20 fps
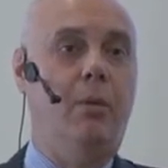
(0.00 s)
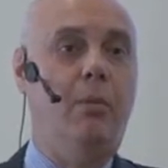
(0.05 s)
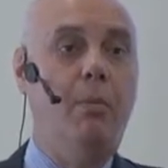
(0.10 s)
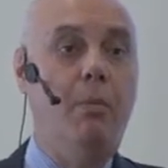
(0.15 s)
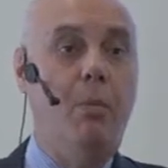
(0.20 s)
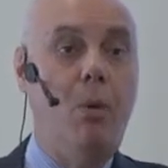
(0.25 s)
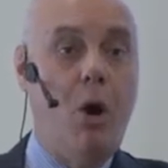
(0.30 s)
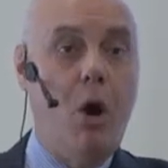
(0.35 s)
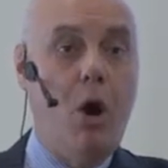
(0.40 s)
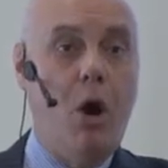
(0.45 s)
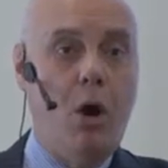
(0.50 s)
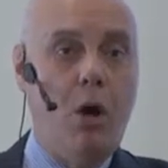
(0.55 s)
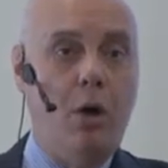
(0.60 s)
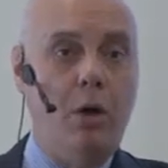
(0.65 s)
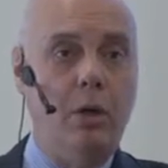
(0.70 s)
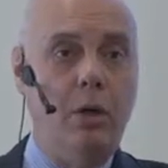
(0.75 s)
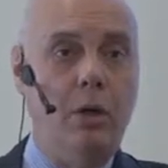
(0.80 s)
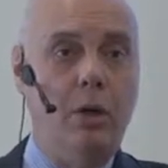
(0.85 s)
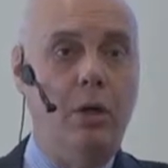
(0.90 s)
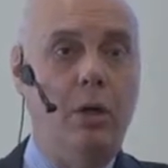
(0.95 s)

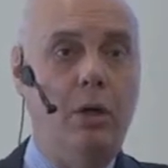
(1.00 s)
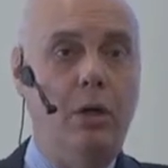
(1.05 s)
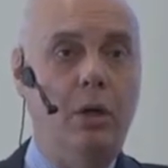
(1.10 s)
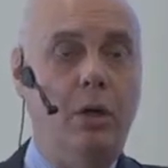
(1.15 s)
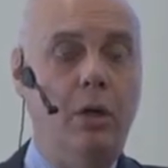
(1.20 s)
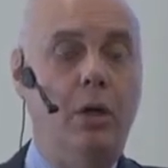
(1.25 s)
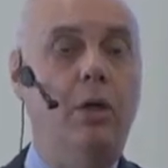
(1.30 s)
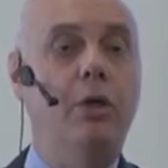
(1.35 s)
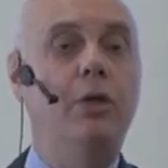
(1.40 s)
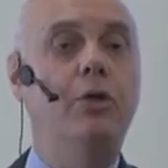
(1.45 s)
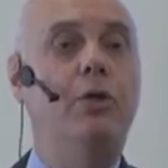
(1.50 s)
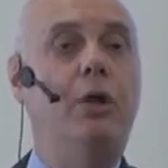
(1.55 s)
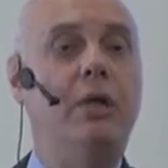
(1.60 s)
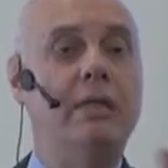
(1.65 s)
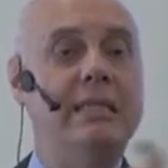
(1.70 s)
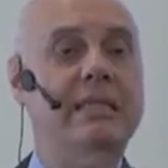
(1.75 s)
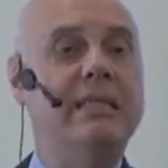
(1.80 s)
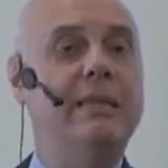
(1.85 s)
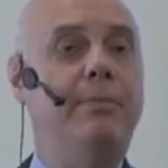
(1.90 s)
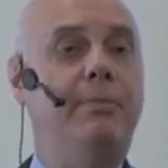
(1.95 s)
More, you
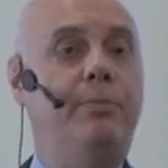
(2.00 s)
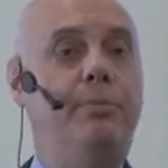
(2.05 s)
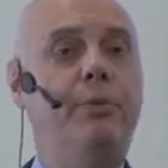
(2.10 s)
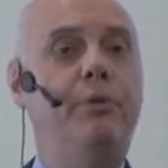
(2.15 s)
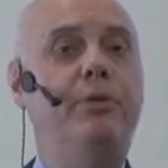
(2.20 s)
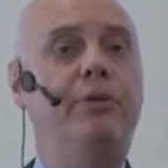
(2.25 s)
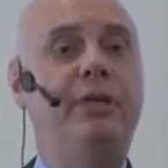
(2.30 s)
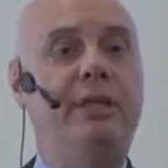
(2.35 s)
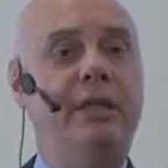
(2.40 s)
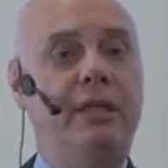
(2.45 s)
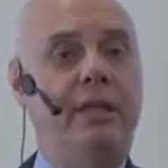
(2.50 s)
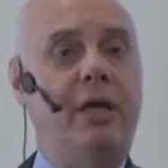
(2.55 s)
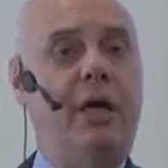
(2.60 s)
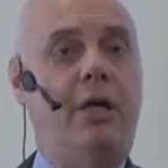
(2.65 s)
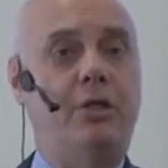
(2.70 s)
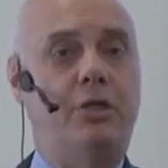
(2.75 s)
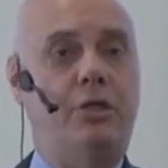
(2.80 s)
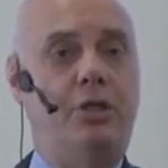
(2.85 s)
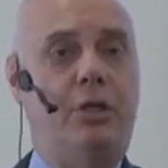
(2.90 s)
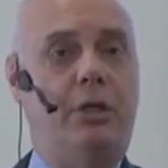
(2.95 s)
are putting in
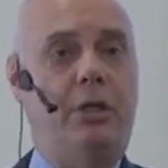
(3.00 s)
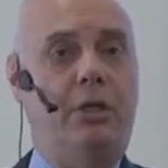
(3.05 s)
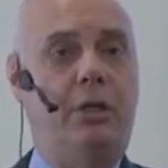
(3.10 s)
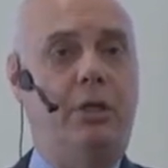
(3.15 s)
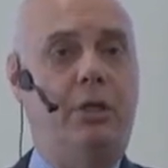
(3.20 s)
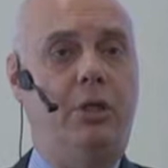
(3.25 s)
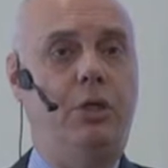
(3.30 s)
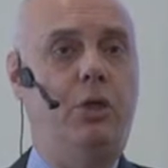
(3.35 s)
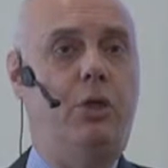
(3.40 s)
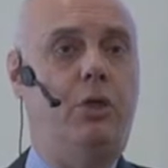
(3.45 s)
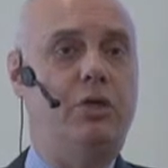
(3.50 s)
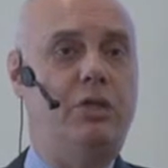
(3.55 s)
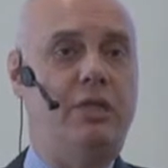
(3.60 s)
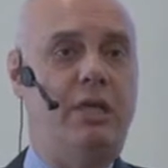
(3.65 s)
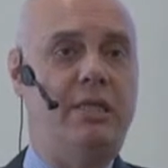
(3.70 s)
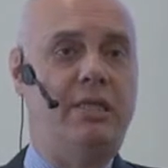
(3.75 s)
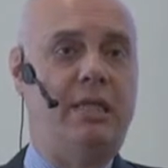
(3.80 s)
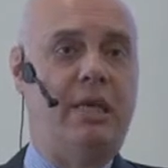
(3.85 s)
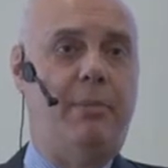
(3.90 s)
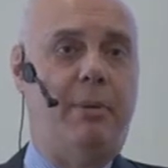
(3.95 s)
danger your
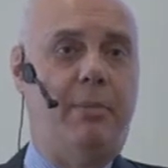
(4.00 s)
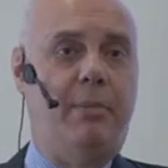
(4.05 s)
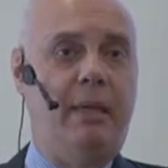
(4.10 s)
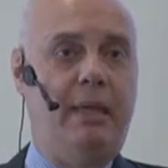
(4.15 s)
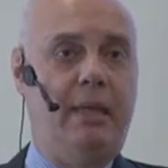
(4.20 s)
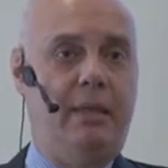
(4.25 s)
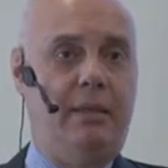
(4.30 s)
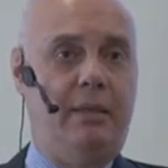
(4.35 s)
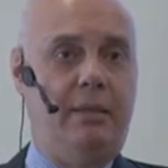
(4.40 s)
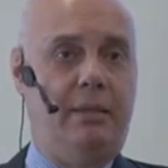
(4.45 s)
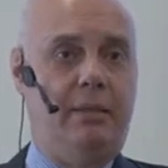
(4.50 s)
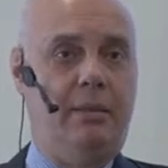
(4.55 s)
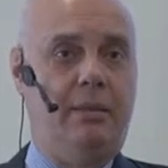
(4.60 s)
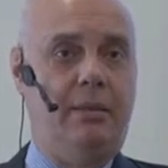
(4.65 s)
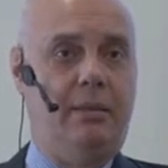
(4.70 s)
sales capability.